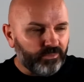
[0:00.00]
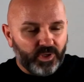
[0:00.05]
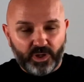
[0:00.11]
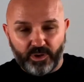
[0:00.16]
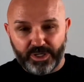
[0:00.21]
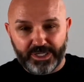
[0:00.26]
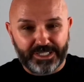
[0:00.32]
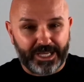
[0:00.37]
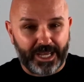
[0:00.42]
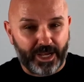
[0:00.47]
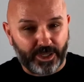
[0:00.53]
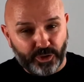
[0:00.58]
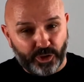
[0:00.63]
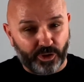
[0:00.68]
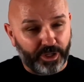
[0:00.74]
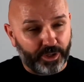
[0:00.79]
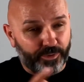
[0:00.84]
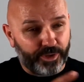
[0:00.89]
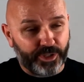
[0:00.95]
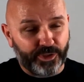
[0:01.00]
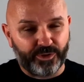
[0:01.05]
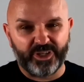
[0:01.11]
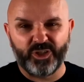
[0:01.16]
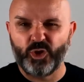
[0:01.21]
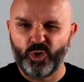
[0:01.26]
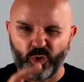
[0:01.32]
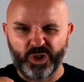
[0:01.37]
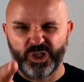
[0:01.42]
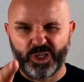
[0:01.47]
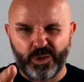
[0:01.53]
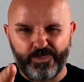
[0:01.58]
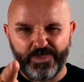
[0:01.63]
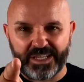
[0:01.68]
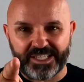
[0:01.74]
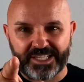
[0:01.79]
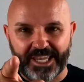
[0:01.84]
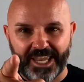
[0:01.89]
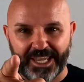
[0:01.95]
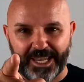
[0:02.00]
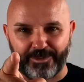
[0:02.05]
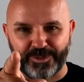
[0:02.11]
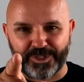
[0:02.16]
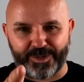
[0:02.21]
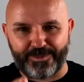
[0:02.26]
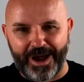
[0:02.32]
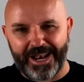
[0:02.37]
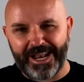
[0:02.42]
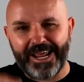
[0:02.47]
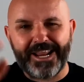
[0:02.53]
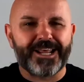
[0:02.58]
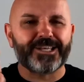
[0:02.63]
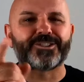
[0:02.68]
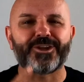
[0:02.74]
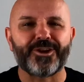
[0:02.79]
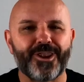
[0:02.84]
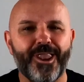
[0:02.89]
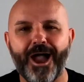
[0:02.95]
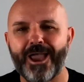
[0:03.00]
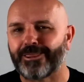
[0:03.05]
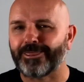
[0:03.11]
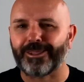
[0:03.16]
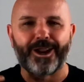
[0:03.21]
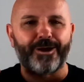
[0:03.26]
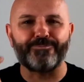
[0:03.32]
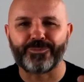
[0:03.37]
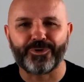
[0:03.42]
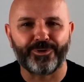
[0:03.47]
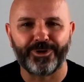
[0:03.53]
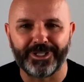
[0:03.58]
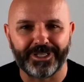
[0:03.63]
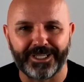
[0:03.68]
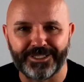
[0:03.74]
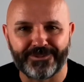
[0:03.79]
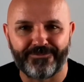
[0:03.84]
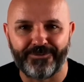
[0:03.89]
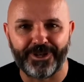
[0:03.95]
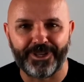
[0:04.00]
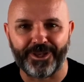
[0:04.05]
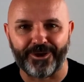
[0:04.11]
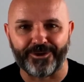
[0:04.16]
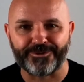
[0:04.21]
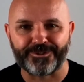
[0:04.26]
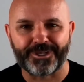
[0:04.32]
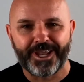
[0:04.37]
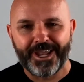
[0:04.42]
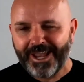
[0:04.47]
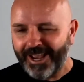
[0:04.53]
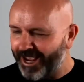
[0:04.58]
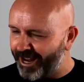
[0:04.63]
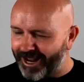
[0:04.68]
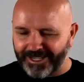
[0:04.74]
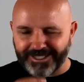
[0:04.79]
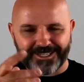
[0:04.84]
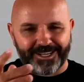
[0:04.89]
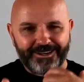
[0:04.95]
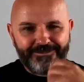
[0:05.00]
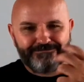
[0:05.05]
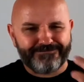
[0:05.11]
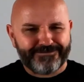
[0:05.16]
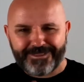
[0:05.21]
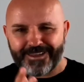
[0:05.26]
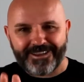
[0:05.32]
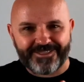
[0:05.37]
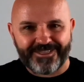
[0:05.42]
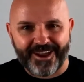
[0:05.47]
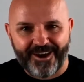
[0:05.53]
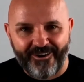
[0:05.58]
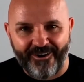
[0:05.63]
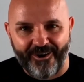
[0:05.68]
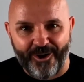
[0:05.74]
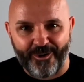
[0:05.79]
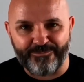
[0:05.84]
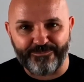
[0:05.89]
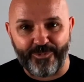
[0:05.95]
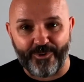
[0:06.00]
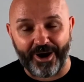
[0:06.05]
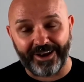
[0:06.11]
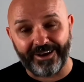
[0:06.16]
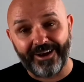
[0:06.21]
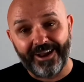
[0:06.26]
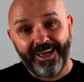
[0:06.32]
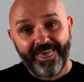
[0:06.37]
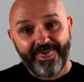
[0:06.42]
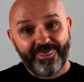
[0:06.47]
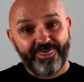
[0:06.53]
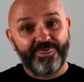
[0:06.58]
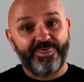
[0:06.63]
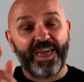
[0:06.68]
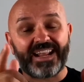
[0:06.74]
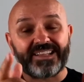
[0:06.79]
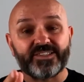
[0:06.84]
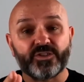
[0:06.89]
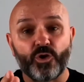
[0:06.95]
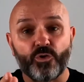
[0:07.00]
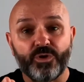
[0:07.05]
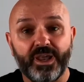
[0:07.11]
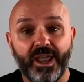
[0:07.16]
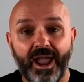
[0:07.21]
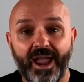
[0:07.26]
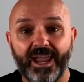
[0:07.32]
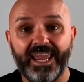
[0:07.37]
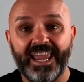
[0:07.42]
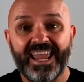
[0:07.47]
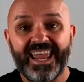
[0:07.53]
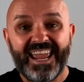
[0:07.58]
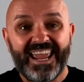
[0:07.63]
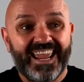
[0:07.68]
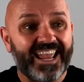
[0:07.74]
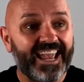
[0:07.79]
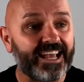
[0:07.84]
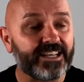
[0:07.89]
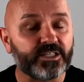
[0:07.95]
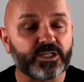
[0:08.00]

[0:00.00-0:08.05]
say, I don't like what you're doing. George Dominski comes to mind. He doesn't like that I'm doing these videos. He doesn't think they're on point. That's okay. He has